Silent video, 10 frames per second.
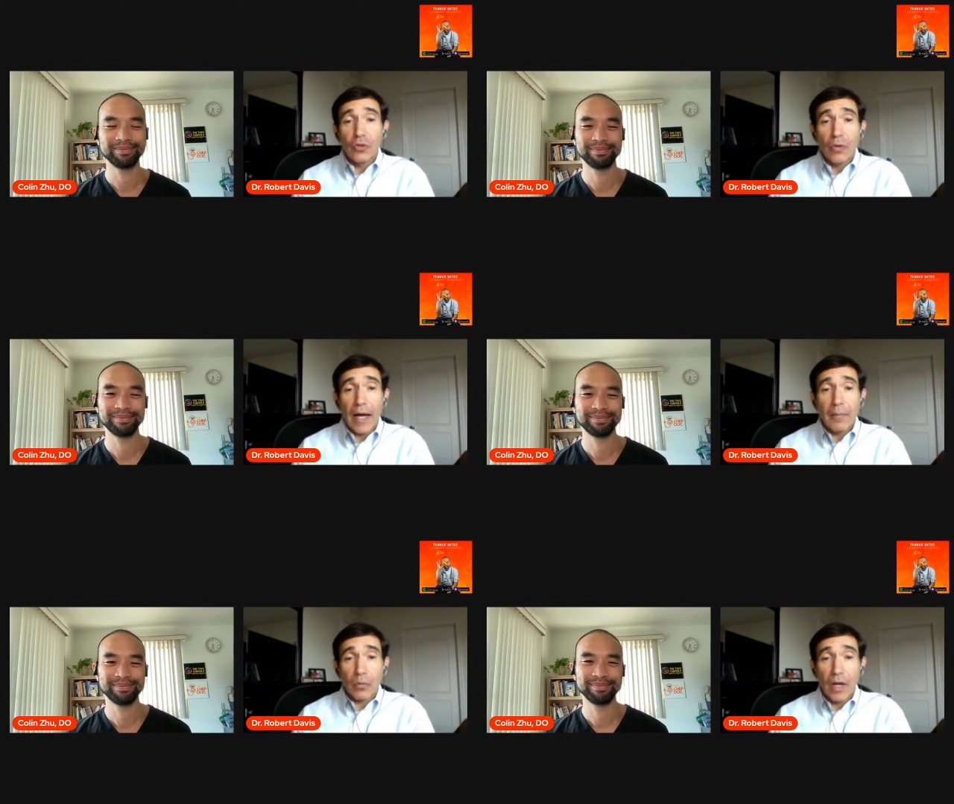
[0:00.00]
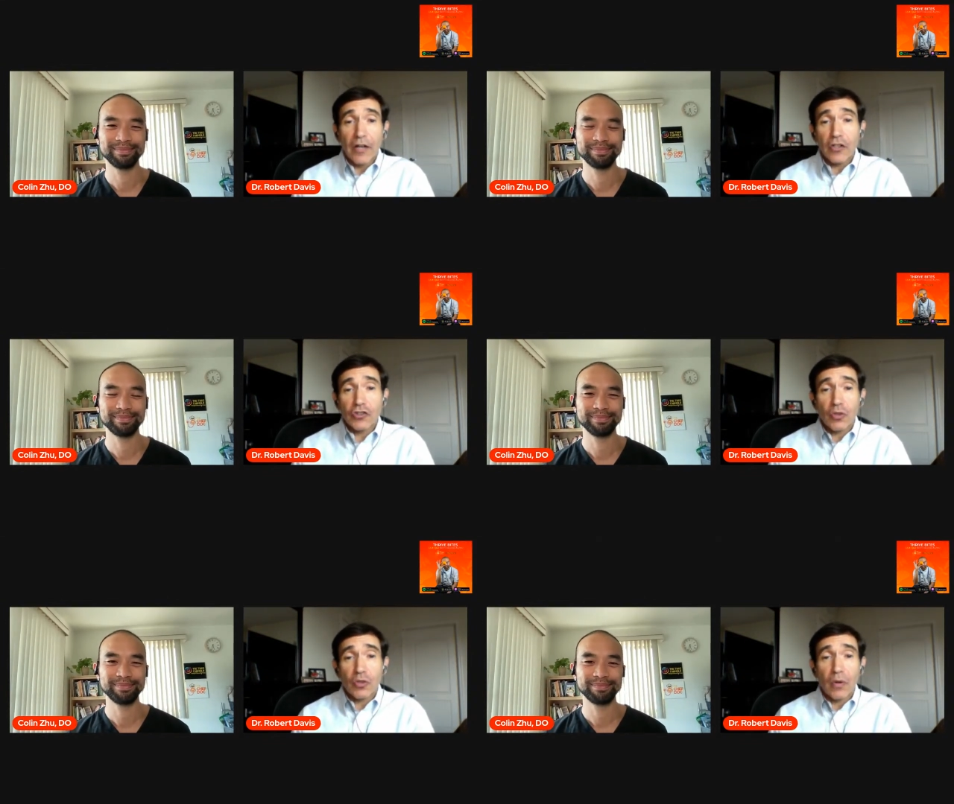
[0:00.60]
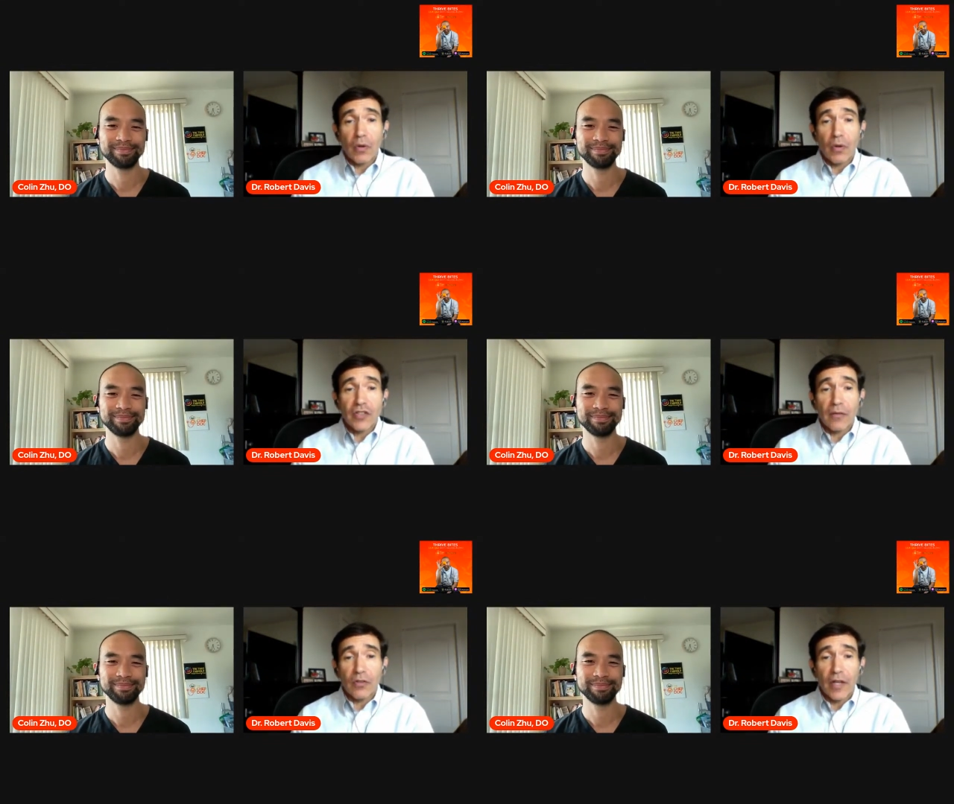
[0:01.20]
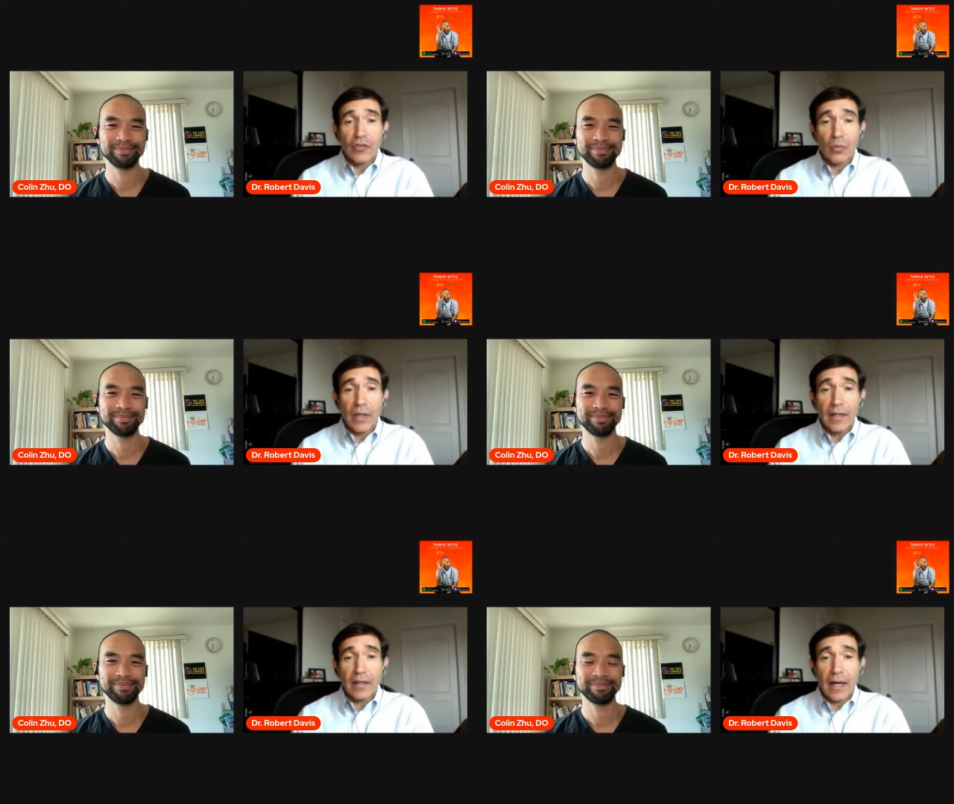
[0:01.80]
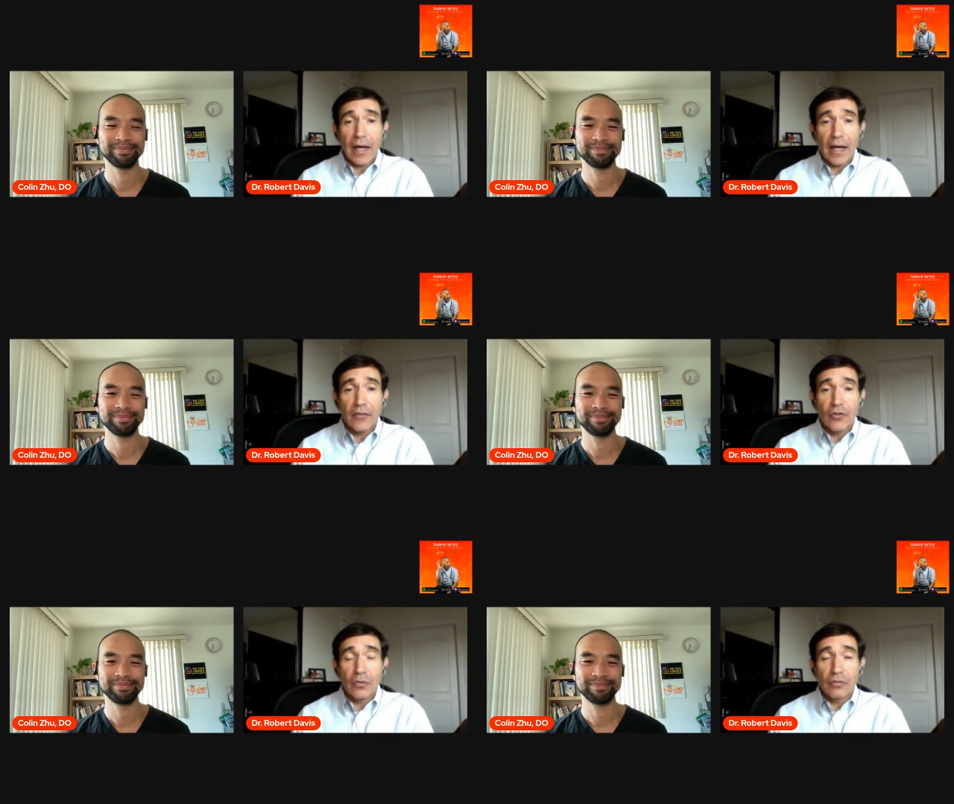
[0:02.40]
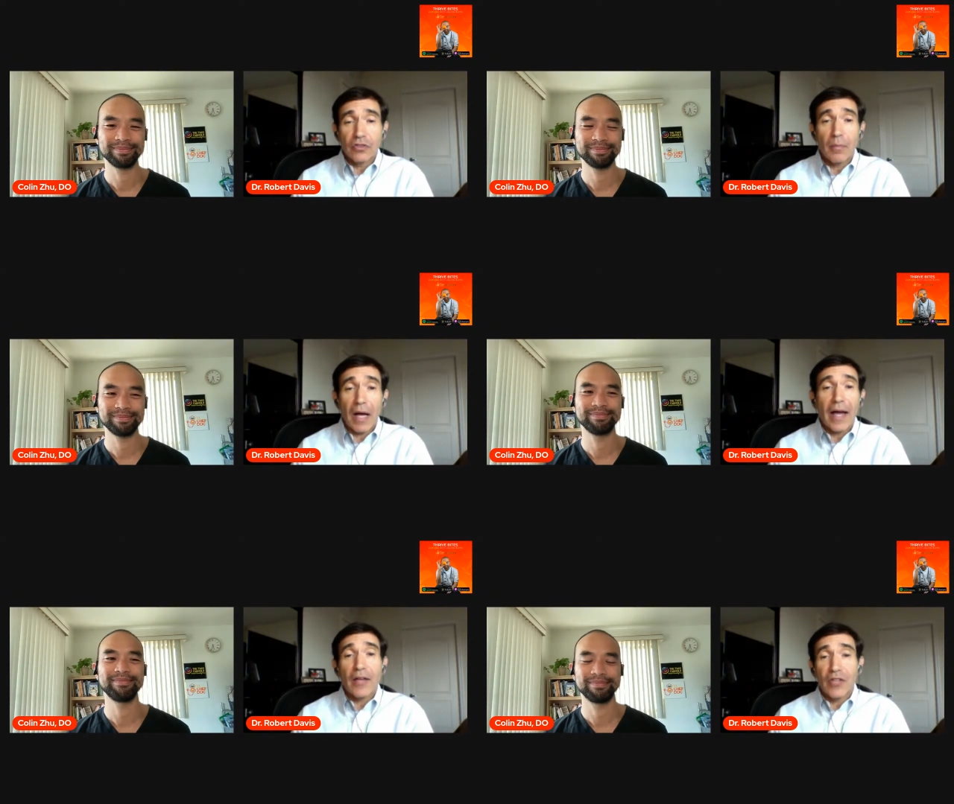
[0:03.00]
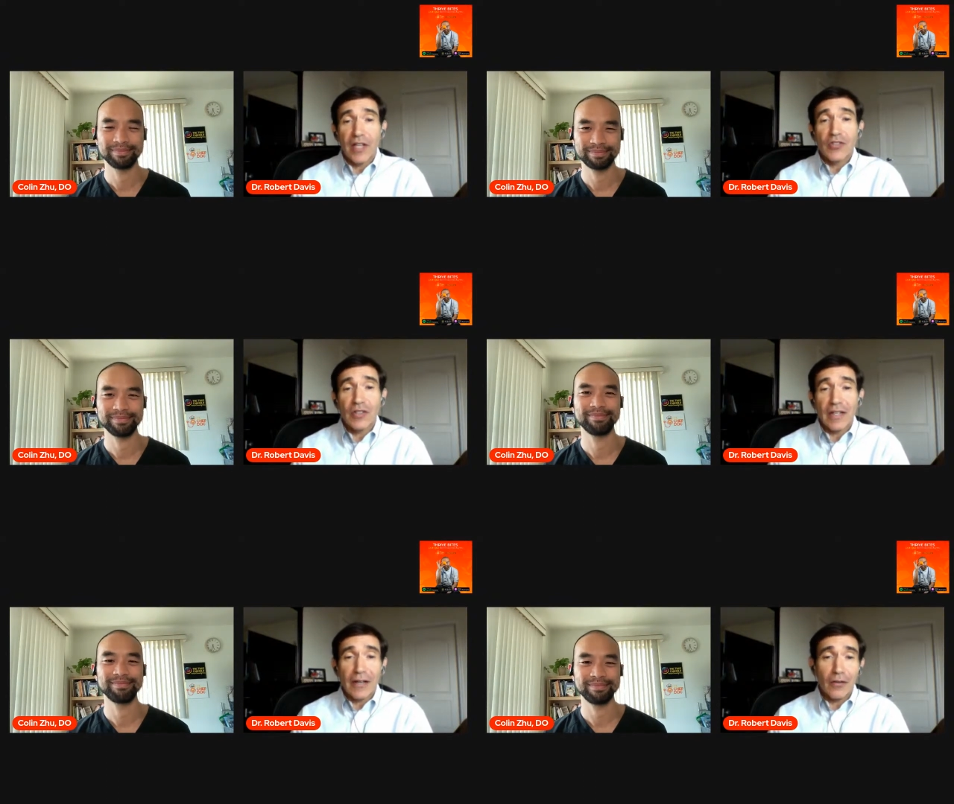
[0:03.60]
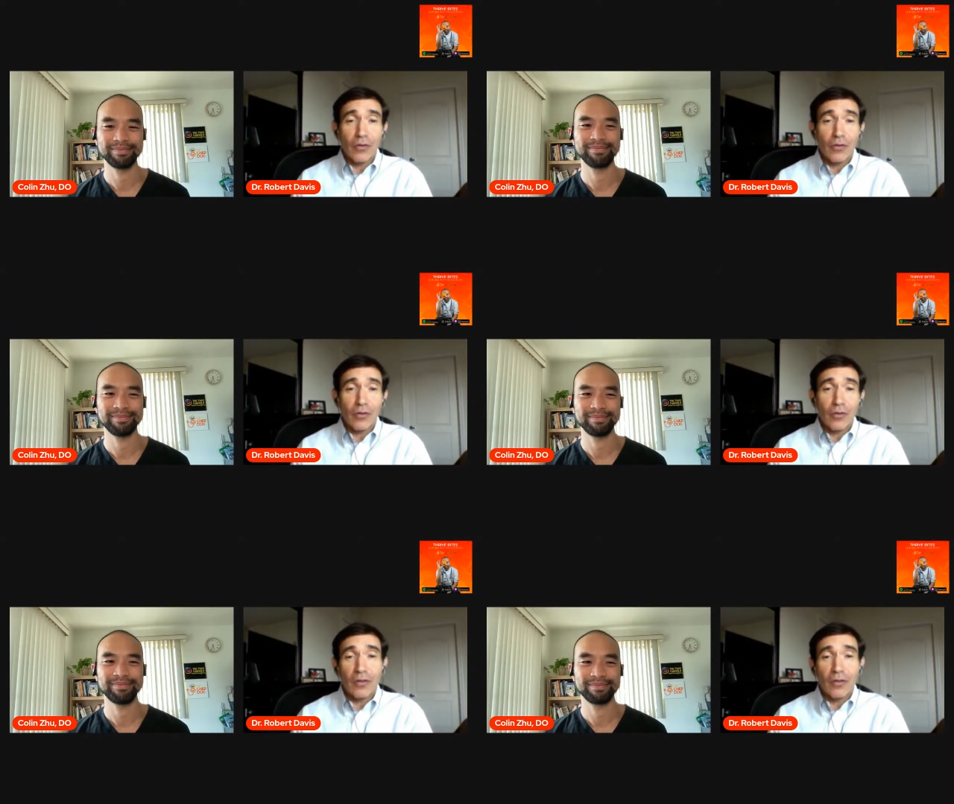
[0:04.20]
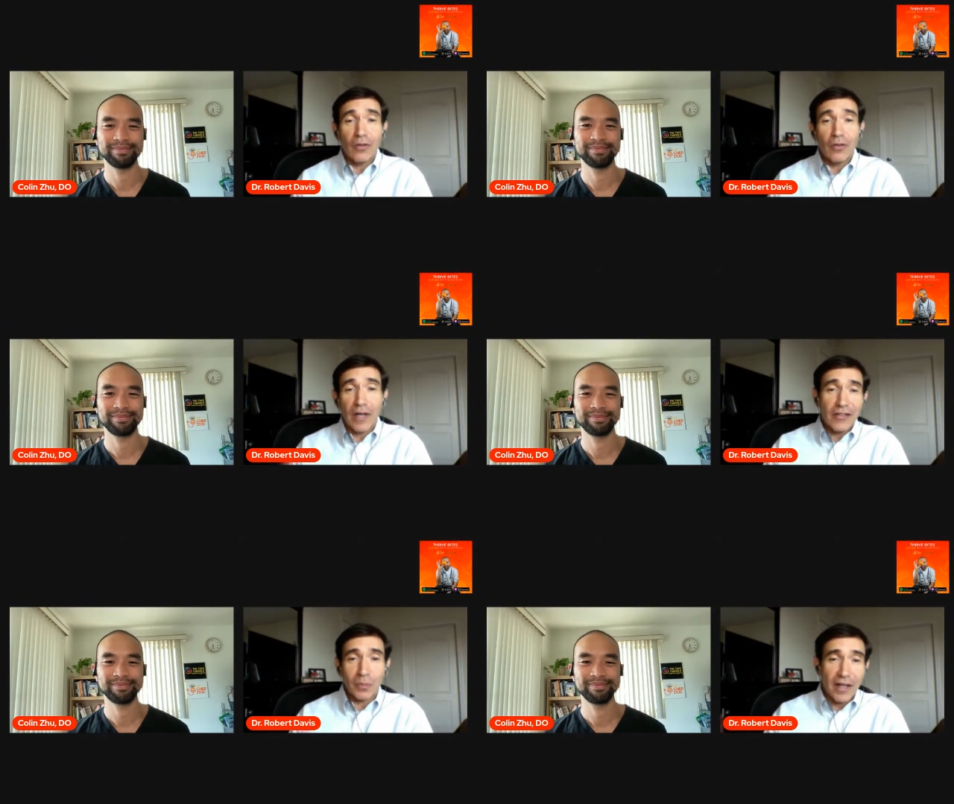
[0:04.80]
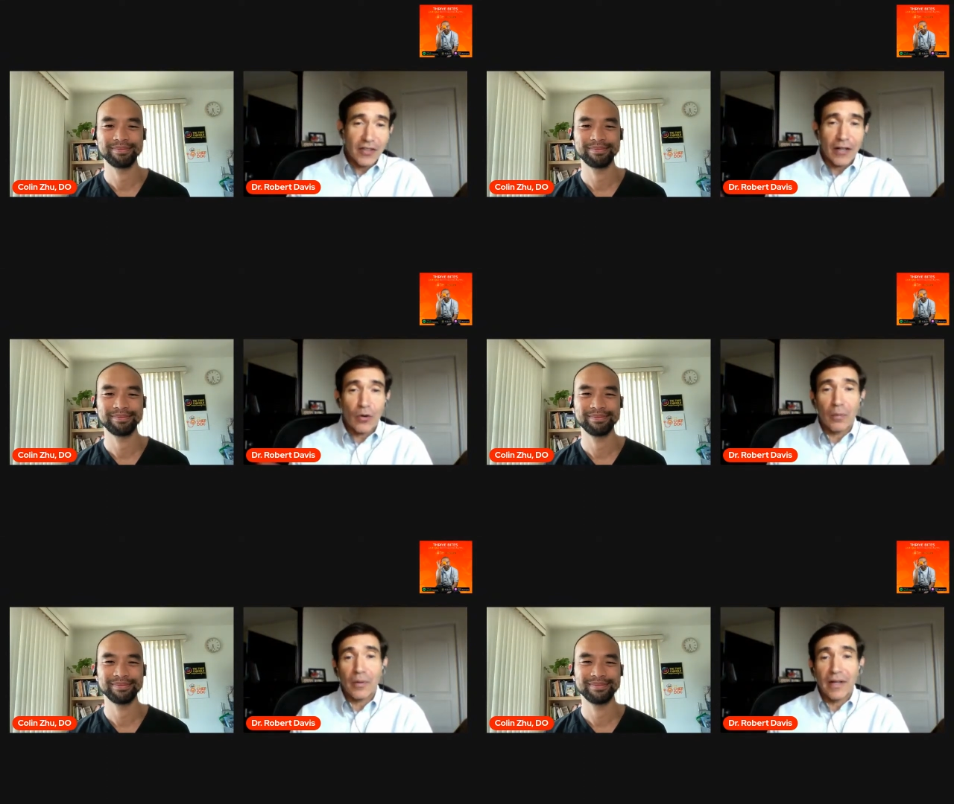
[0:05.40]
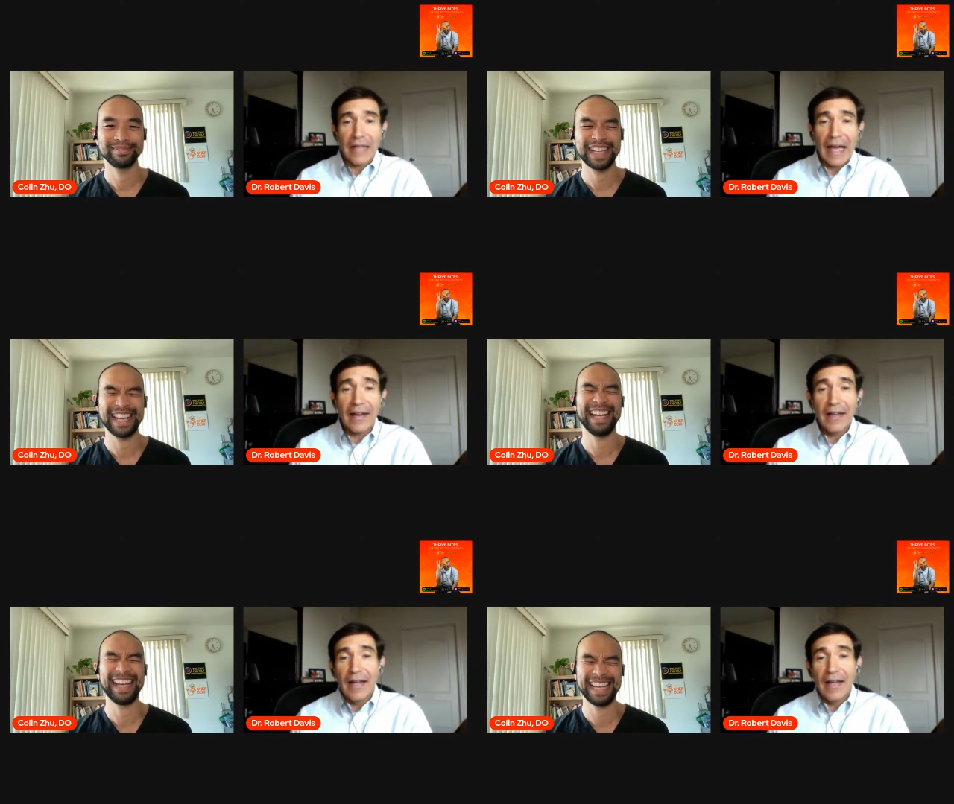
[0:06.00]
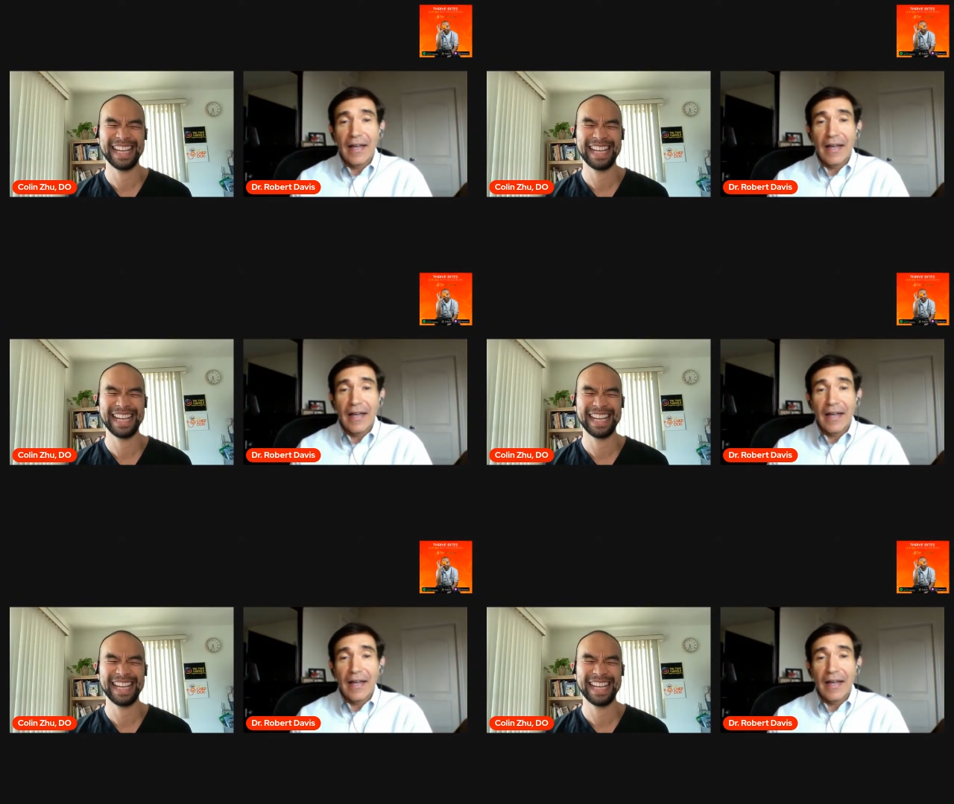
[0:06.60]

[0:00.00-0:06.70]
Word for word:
Speaker 1: I'm a runner. So I run several days a week. I do some high intensity interval training, so sprints, I incorporate that.